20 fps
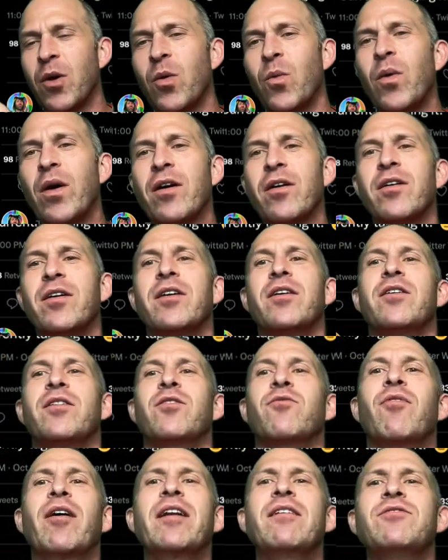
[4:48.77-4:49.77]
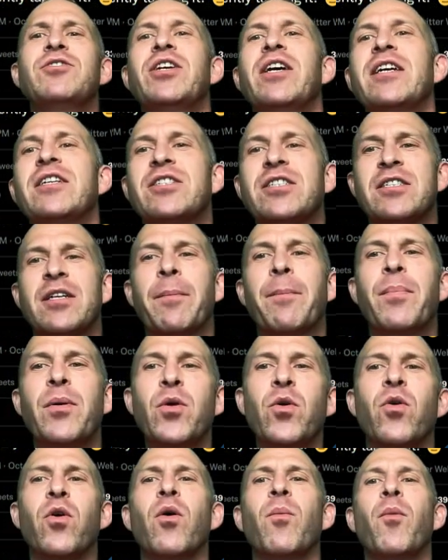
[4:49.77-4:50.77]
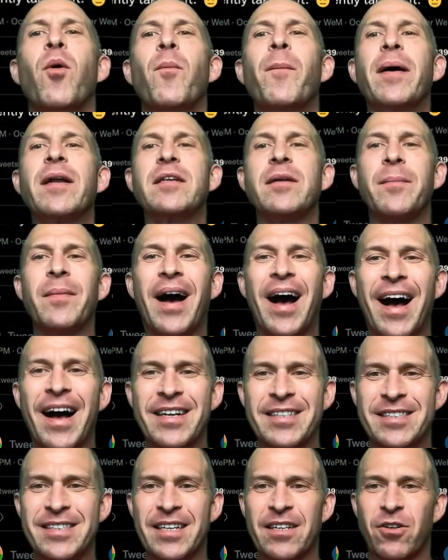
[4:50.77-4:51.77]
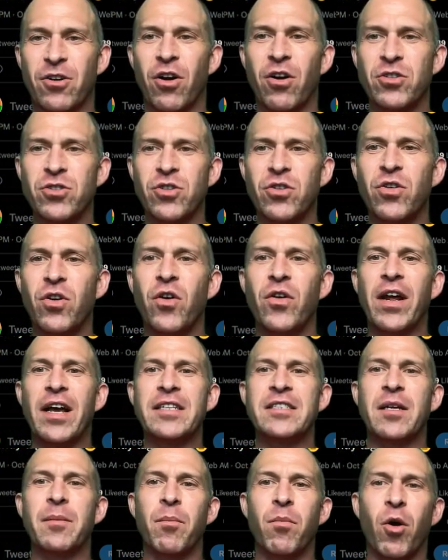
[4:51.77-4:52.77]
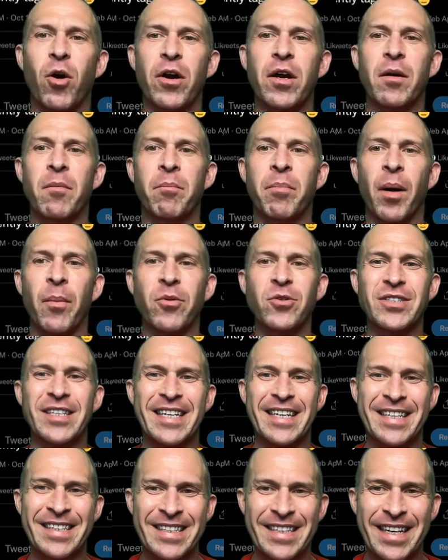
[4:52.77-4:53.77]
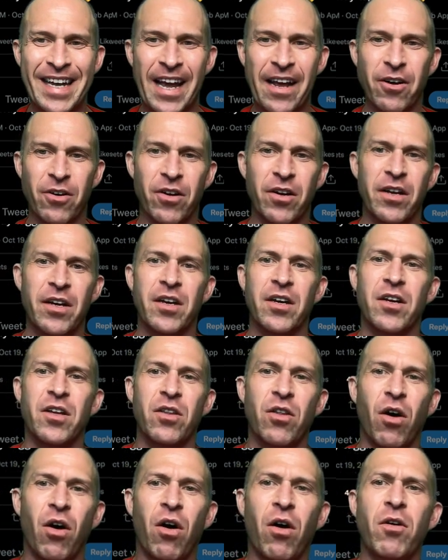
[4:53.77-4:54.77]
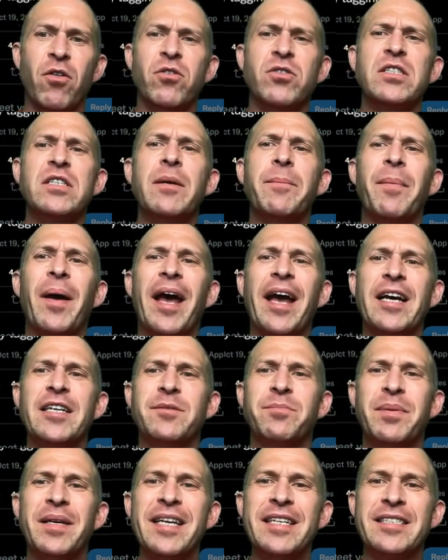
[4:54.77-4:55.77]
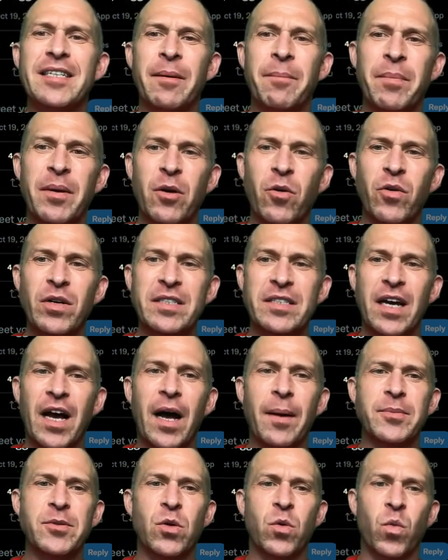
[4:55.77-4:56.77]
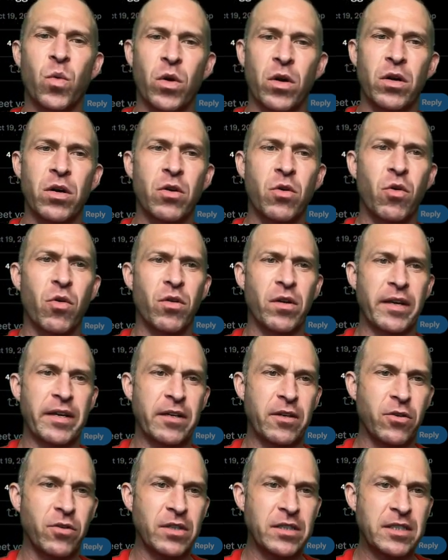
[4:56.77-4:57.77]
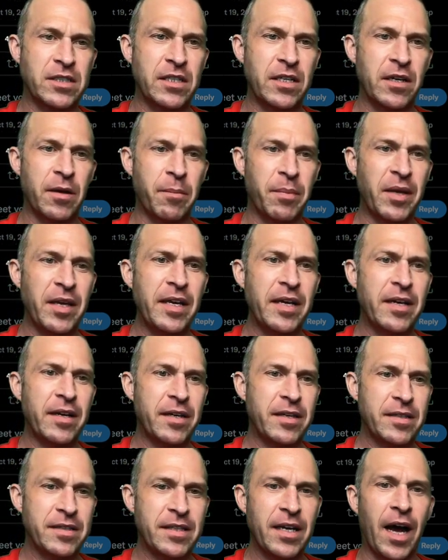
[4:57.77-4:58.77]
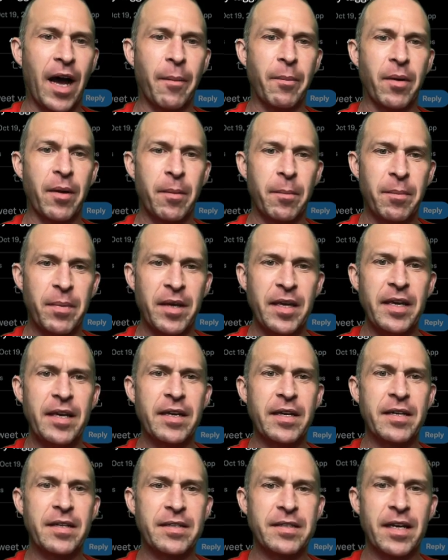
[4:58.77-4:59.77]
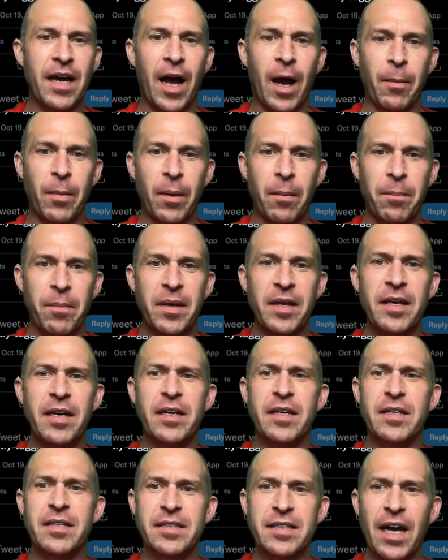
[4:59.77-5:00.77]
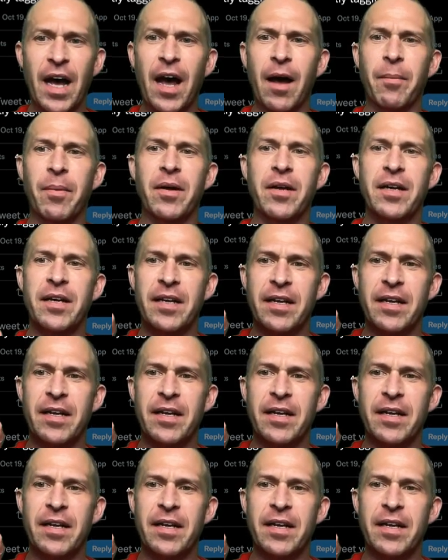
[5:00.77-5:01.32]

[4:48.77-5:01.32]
Well, the rate of change is a pure momentum oscillator, also known as the market bubbles indicator. The RC past peaks and Bitcoin tops were correlated. You can see peak, top, peak, top, peak, top.